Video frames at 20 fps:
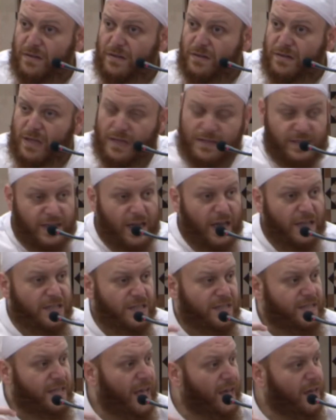That's it. I'll
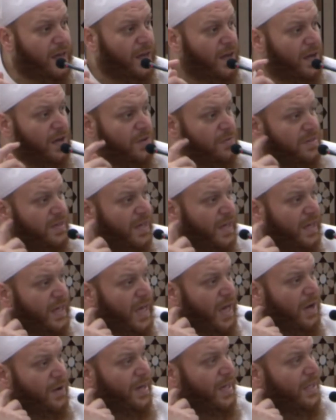just tag along with it and
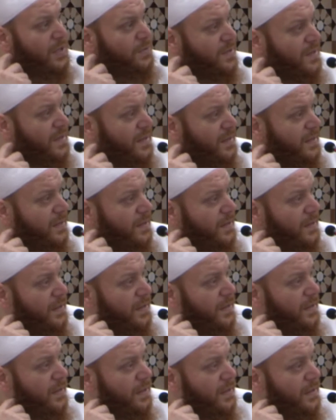go ahead with it.
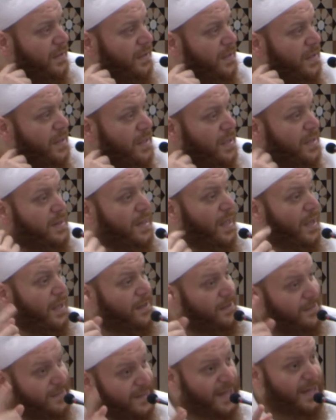
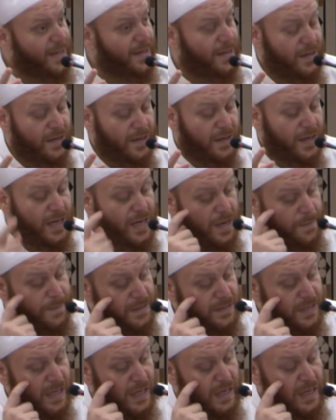No, think. In Nabi
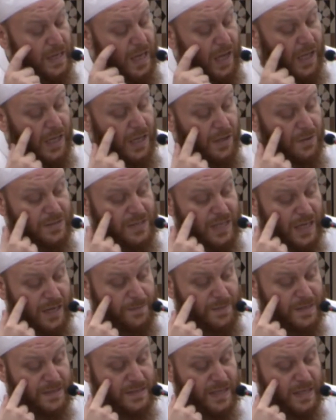sallallahu alayhi wa
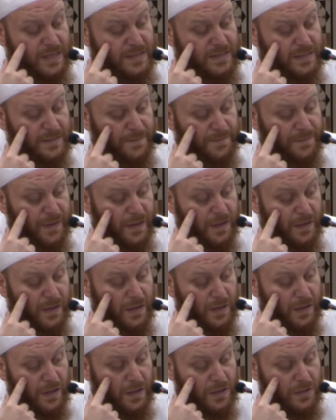sallam, he says
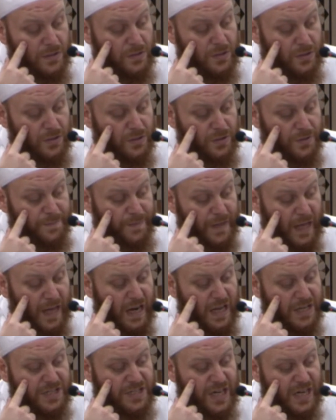to
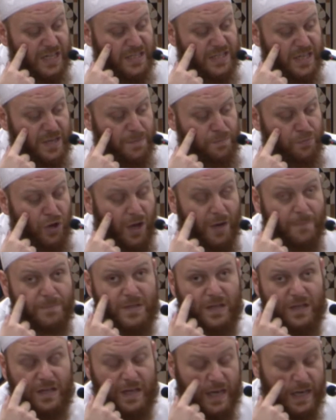Al-Ashajj ibn
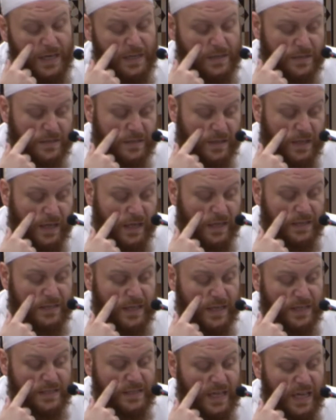Abd al-Qays, he
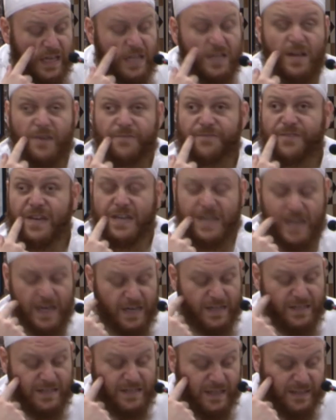says, Inna fika
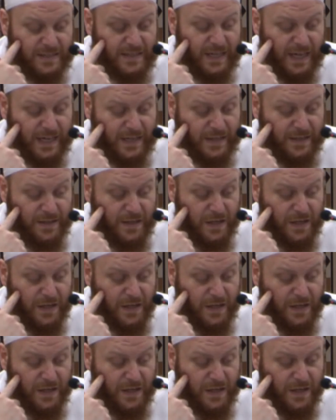khislatayn.